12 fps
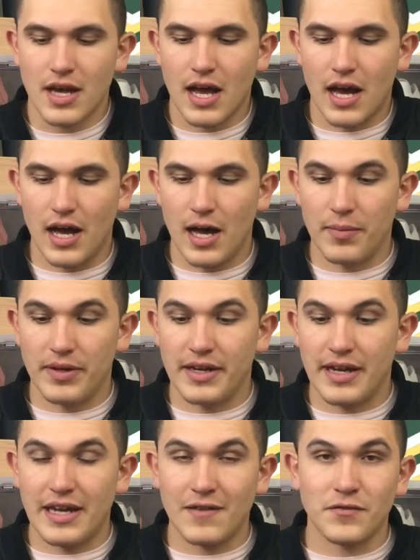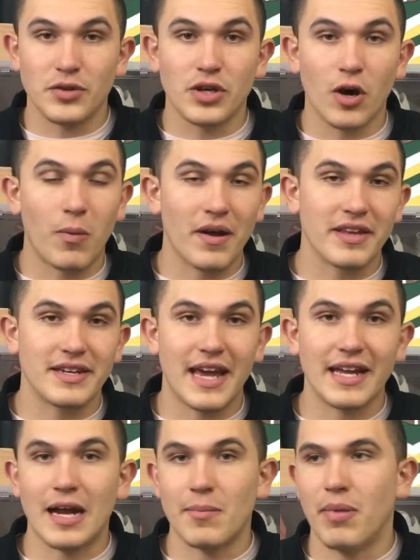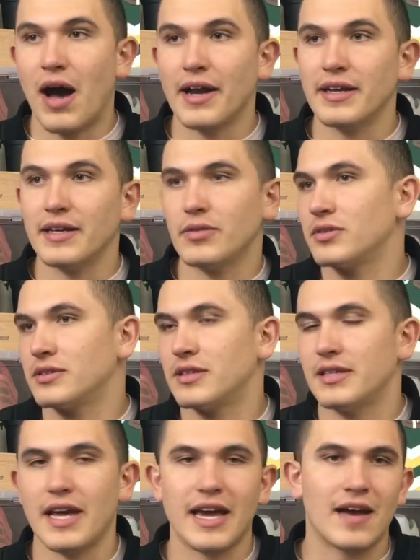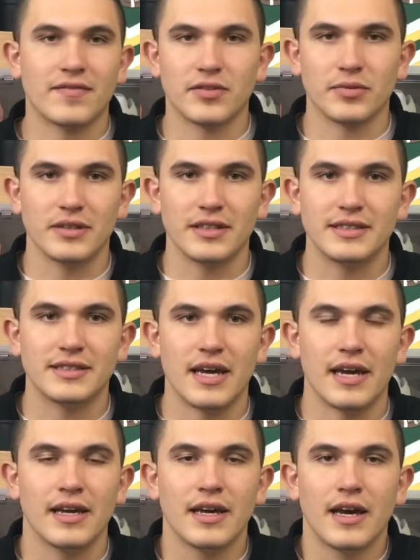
Um, and if you go by the date I bought it, it was the day after release day